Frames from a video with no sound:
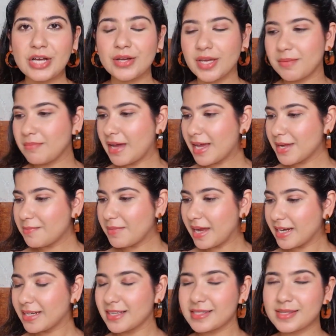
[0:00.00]
Okay, my
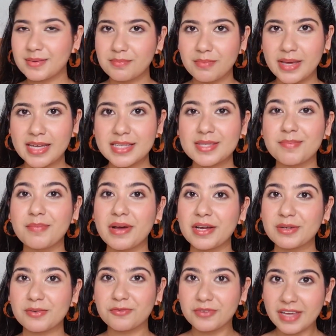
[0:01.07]
bed is a mess,
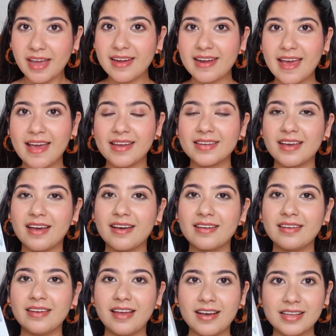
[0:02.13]
but we are at our
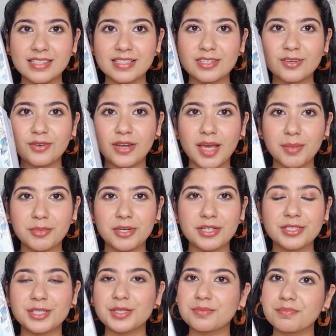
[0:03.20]
last
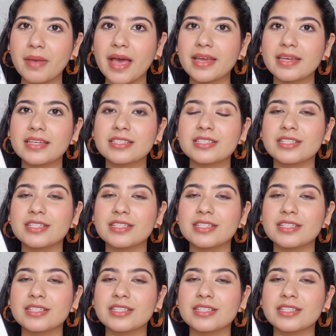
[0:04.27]
collaboration package.